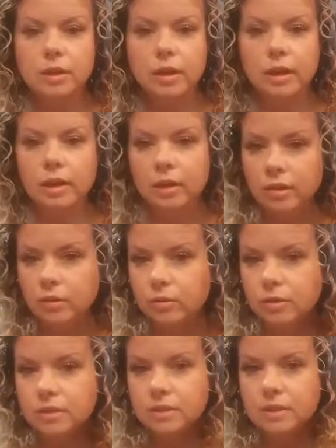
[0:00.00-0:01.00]
your hair. You
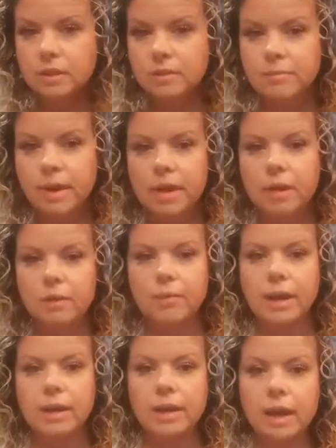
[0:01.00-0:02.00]
could see in my hair
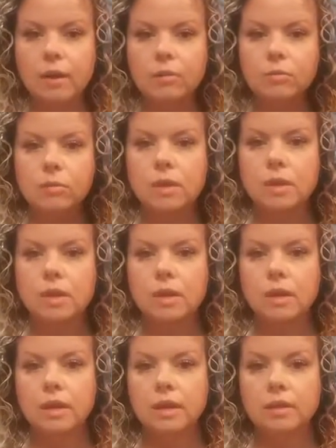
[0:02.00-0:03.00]
right now,
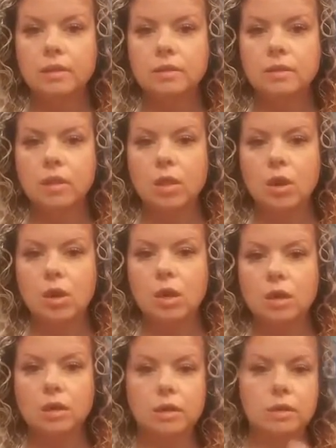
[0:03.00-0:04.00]
it looks
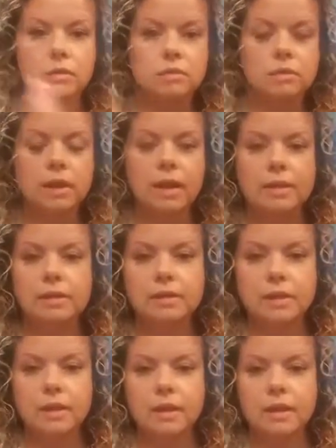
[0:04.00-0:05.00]
long and
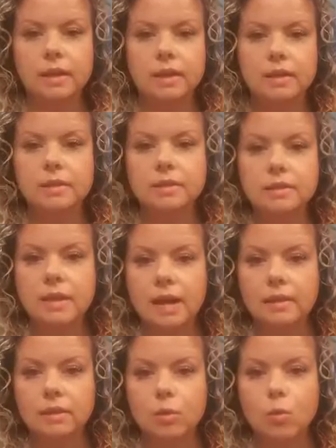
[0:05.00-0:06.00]
skinny. It does
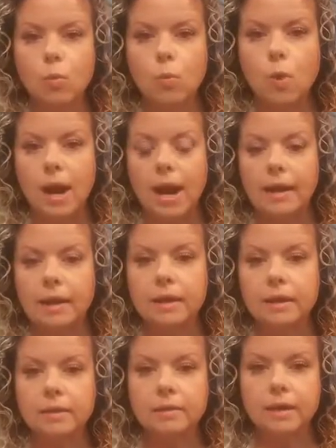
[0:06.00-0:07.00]
not look wide
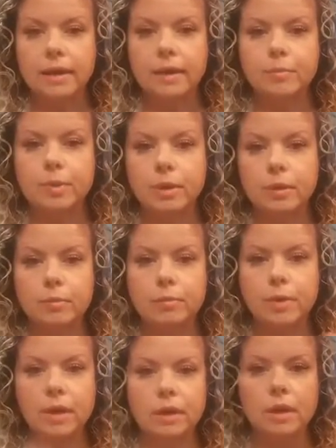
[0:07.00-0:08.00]
like a
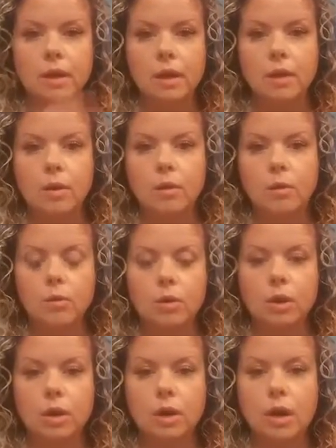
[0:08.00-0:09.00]
pyramid
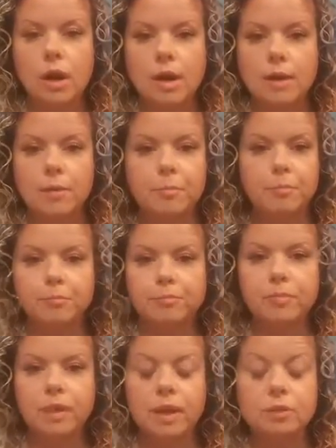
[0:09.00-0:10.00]
or
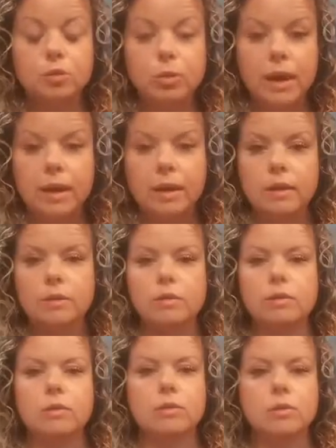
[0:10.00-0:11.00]
a
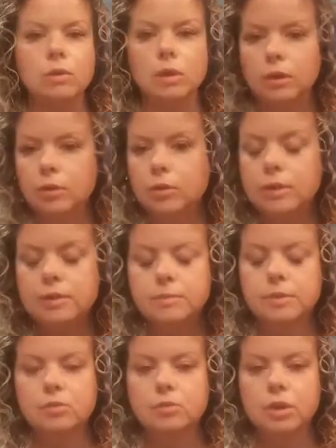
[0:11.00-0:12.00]
triangle or a
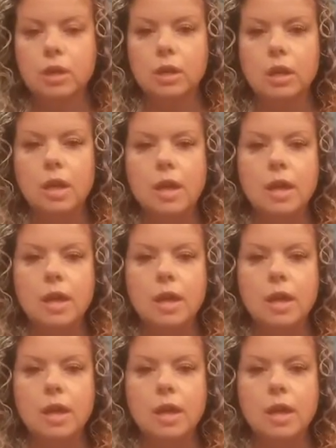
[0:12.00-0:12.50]
Christmas tree.